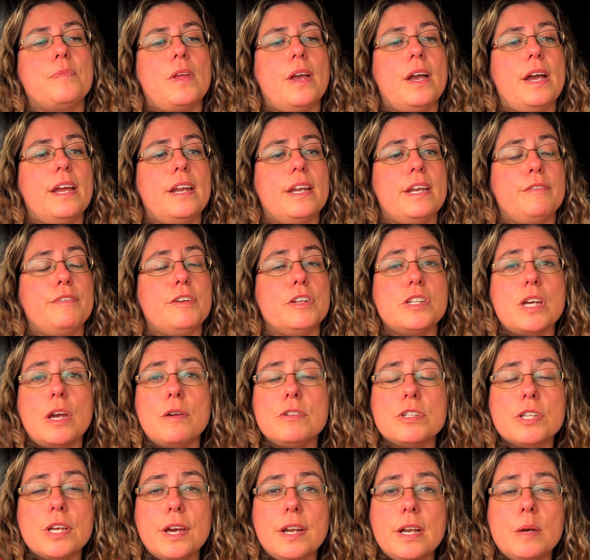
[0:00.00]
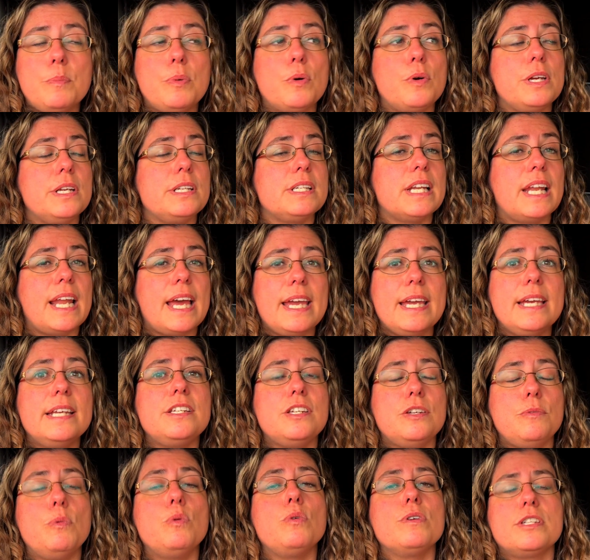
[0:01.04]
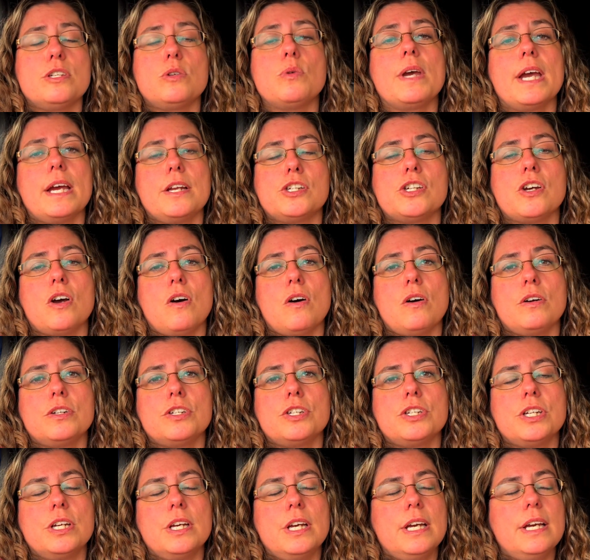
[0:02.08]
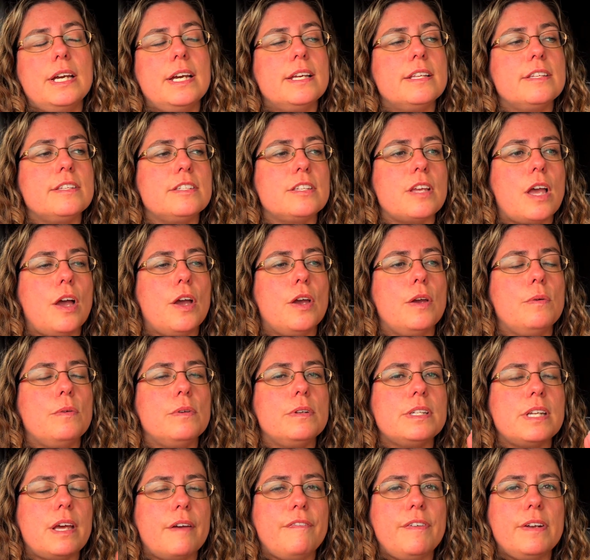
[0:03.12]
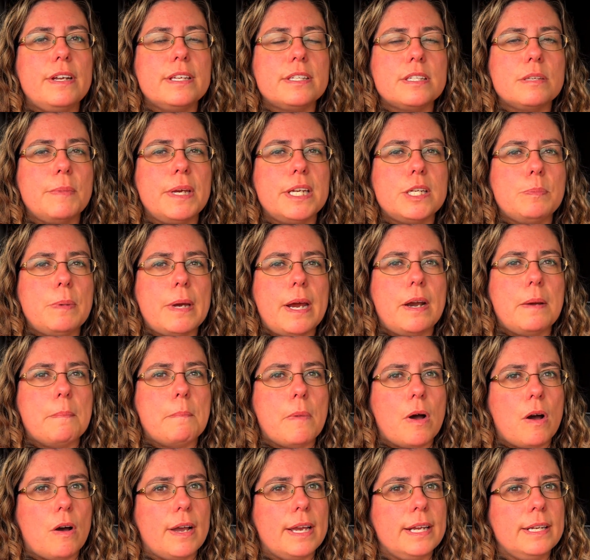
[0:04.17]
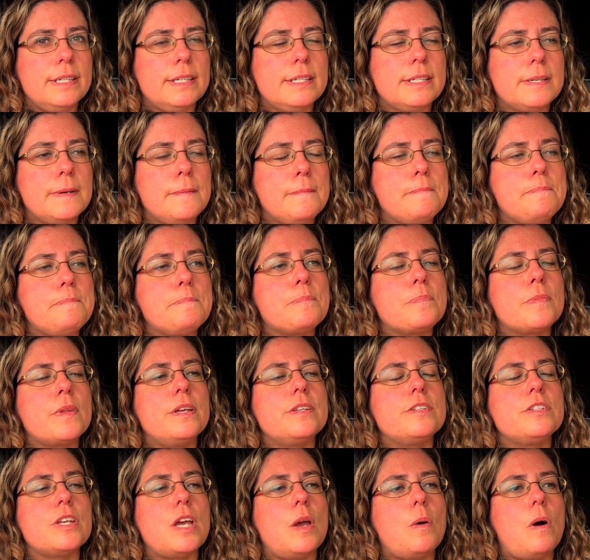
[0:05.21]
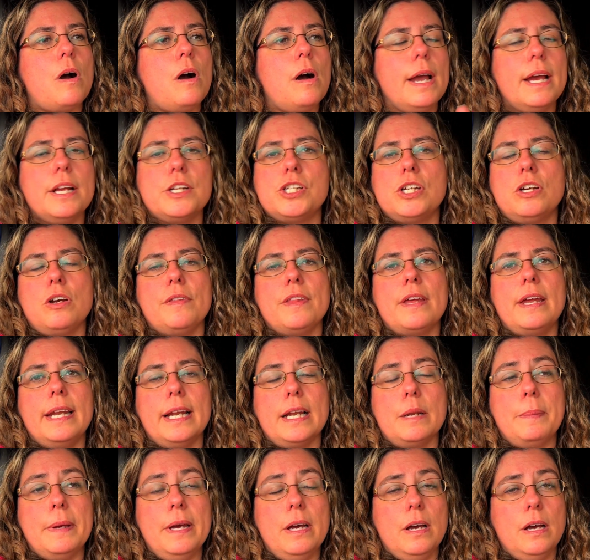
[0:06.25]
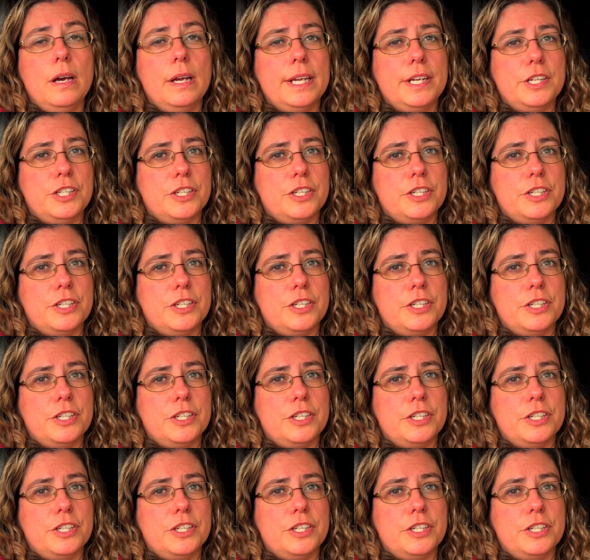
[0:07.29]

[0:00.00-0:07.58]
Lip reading: And if you don't turn up or you're delayed, you will still get charged. So definitely something to bear in mind. So I actually got there a little bit early